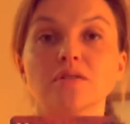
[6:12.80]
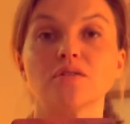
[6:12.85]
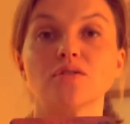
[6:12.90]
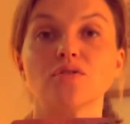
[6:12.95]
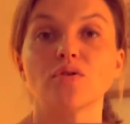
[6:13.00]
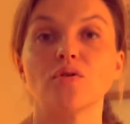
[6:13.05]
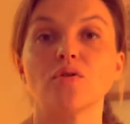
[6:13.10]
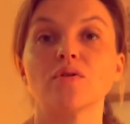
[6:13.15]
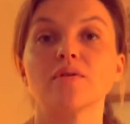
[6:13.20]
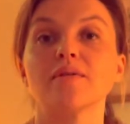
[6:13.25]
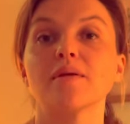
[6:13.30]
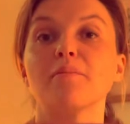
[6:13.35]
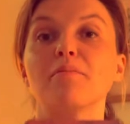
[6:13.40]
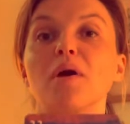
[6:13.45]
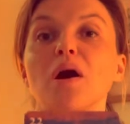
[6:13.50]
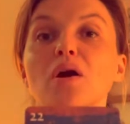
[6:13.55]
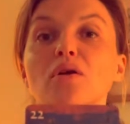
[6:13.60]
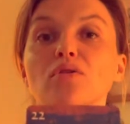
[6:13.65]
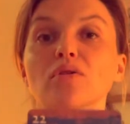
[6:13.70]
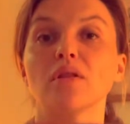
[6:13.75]
talks
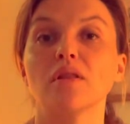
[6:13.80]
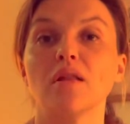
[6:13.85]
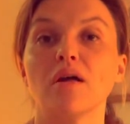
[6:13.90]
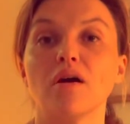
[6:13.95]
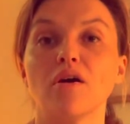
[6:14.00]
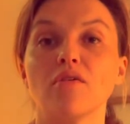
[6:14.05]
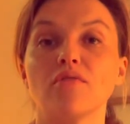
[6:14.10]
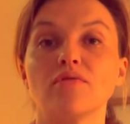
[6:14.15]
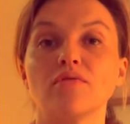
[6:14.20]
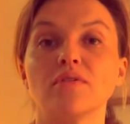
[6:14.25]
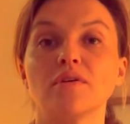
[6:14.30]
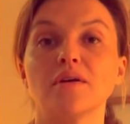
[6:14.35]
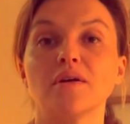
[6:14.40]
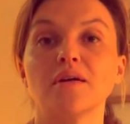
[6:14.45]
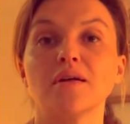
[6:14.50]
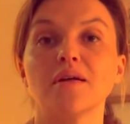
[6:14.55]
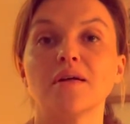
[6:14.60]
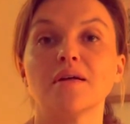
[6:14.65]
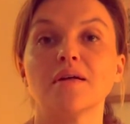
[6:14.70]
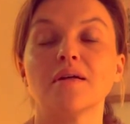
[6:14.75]
about love
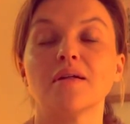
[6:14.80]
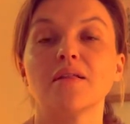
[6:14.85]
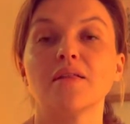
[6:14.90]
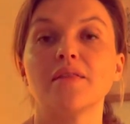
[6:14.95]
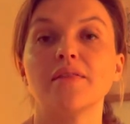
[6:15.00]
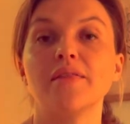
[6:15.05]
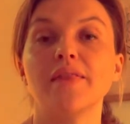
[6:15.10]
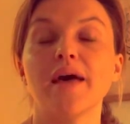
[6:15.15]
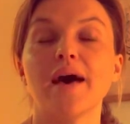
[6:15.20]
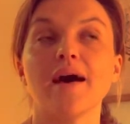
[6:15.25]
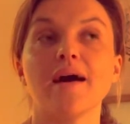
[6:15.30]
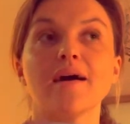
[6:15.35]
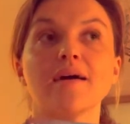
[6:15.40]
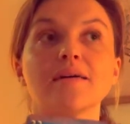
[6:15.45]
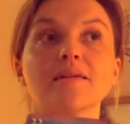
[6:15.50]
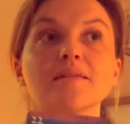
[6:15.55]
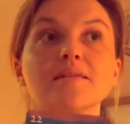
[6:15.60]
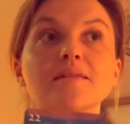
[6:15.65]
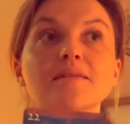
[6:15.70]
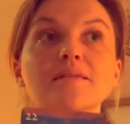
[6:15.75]

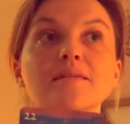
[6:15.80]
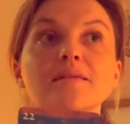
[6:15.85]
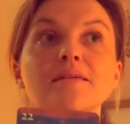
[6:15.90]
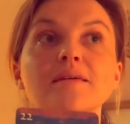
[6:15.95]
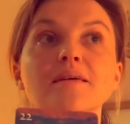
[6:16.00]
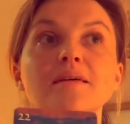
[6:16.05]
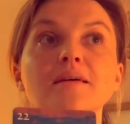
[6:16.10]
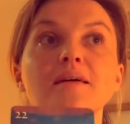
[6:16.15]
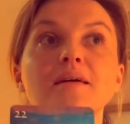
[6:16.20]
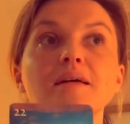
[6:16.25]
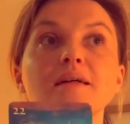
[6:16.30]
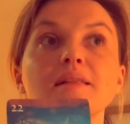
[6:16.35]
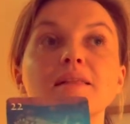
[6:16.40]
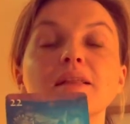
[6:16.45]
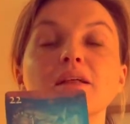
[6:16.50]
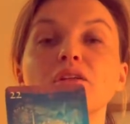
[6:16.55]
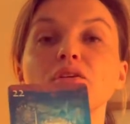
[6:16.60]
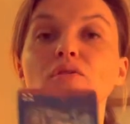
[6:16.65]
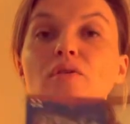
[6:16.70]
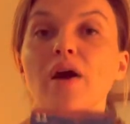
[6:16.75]

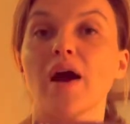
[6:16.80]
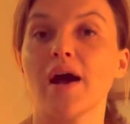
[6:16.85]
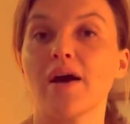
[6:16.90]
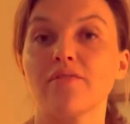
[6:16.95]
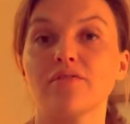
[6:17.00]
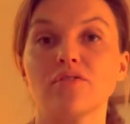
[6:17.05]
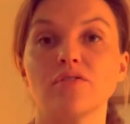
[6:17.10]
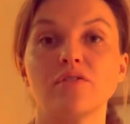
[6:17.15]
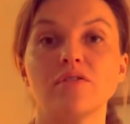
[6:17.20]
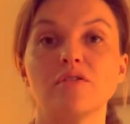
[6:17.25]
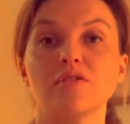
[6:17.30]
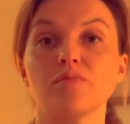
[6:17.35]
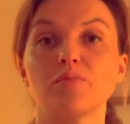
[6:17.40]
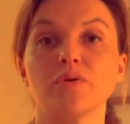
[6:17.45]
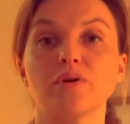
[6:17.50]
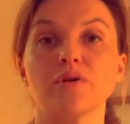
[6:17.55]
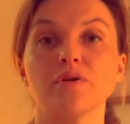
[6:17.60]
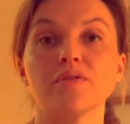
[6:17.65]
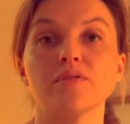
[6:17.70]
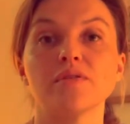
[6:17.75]
that you have to this
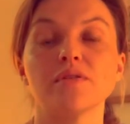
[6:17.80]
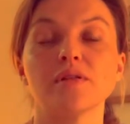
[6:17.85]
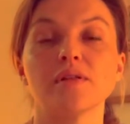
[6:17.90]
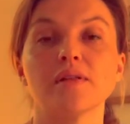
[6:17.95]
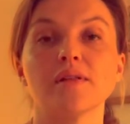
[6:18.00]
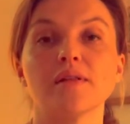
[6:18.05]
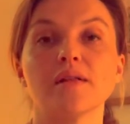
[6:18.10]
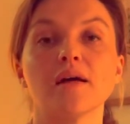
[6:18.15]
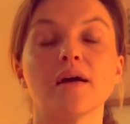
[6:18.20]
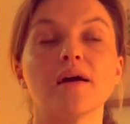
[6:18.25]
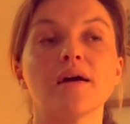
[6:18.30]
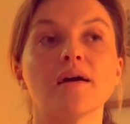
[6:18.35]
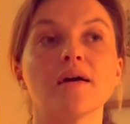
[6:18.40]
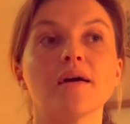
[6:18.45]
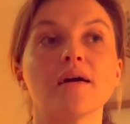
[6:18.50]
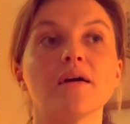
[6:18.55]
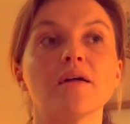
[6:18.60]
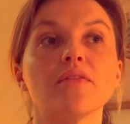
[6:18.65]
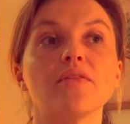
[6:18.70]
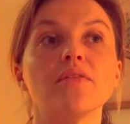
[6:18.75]
person,
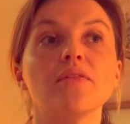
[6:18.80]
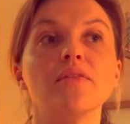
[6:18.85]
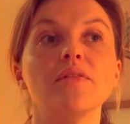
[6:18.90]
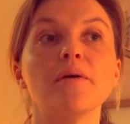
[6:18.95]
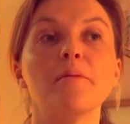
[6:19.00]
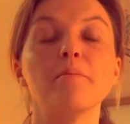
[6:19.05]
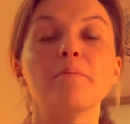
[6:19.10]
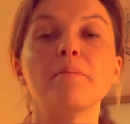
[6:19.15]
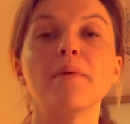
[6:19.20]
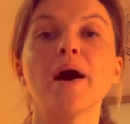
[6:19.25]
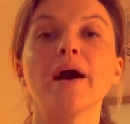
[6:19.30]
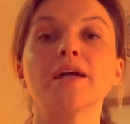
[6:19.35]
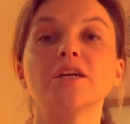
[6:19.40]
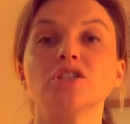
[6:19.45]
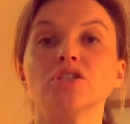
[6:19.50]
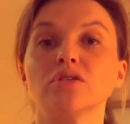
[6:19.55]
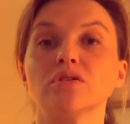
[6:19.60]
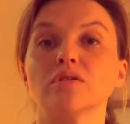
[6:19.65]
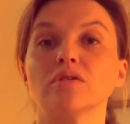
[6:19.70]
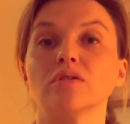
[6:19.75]
the
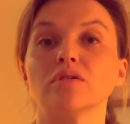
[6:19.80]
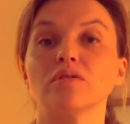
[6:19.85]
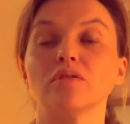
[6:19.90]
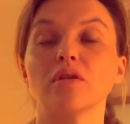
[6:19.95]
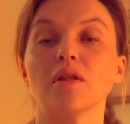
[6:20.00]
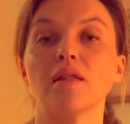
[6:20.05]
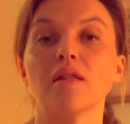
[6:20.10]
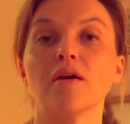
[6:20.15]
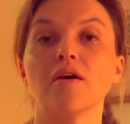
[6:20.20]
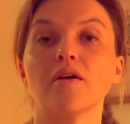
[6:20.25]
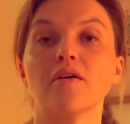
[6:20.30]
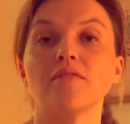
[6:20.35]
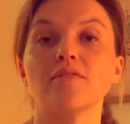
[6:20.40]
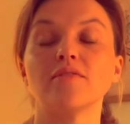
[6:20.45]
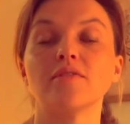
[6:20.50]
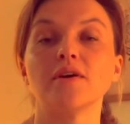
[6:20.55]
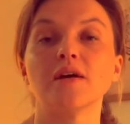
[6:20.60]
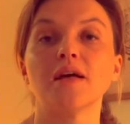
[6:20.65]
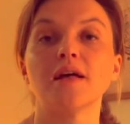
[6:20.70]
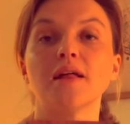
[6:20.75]
magical love,
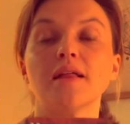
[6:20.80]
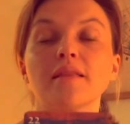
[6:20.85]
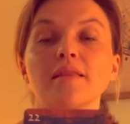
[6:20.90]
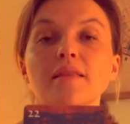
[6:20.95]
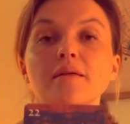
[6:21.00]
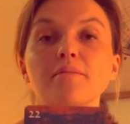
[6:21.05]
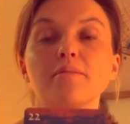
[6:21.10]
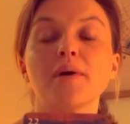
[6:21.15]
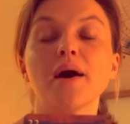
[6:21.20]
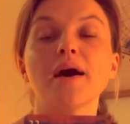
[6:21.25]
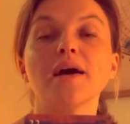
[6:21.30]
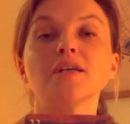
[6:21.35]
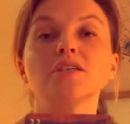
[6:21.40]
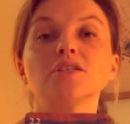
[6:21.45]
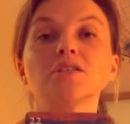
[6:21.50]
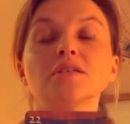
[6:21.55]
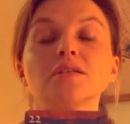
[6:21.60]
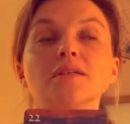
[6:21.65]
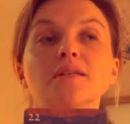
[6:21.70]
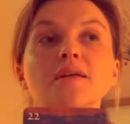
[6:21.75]
the
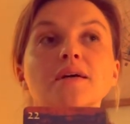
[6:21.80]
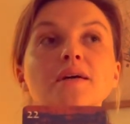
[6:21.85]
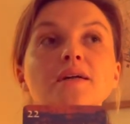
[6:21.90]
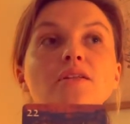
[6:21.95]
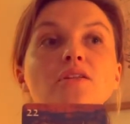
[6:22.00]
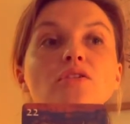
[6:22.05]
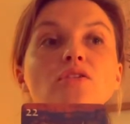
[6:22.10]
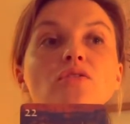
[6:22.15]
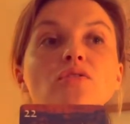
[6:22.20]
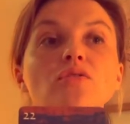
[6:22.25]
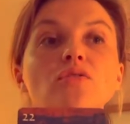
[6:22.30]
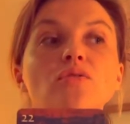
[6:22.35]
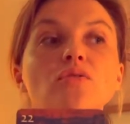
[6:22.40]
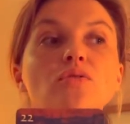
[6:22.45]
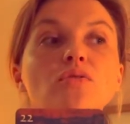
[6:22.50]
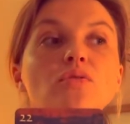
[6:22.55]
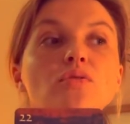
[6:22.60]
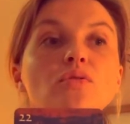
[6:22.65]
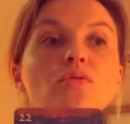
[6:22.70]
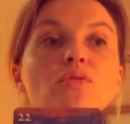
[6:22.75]
magic that
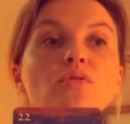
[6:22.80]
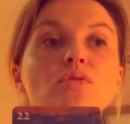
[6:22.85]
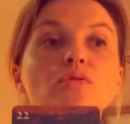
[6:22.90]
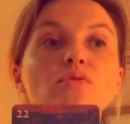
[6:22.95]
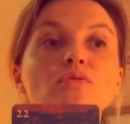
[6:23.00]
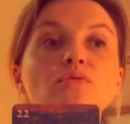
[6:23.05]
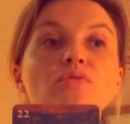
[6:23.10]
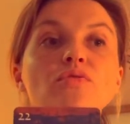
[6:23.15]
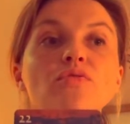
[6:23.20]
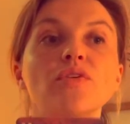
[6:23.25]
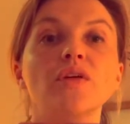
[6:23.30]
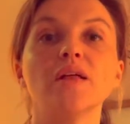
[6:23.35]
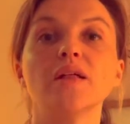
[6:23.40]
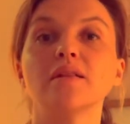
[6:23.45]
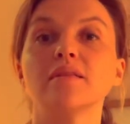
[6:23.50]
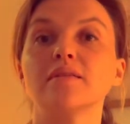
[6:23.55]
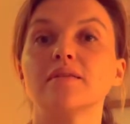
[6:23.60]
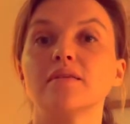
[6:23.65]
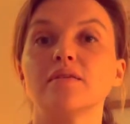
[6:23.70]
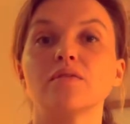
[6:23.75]
you feel
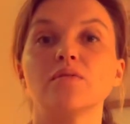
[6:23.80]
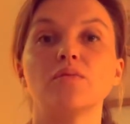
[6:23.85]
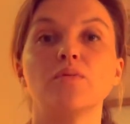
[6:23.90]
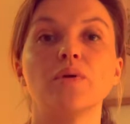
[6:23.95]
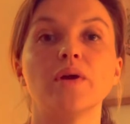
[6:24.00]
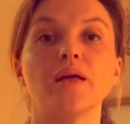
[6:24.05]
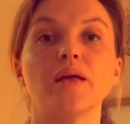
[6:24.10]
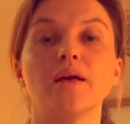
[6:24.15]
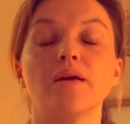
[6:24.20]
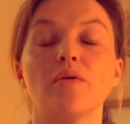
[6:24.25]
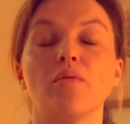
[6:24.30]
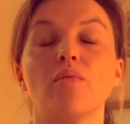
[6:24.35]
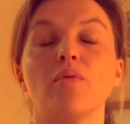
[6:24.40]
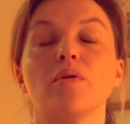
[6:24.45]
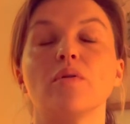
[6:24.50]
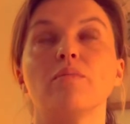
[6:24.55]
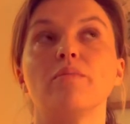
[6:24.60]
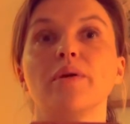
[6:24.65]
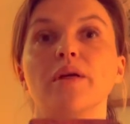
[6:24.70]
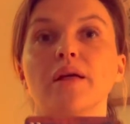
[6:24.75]
this week will
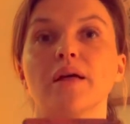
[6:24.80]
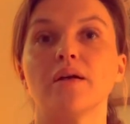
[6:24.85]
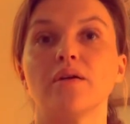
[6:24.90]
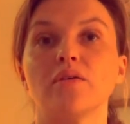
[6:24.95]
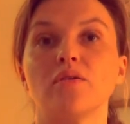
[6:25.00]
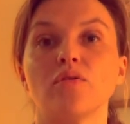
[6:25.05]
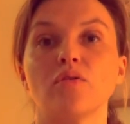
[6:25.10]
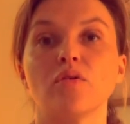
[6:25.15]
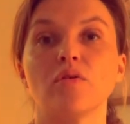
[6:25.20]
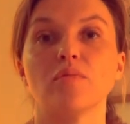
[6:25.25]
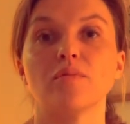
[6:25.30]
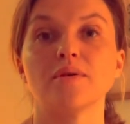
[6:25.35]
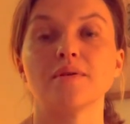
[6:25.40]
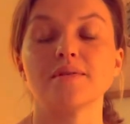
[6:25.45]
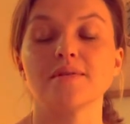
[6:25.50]
be enormous.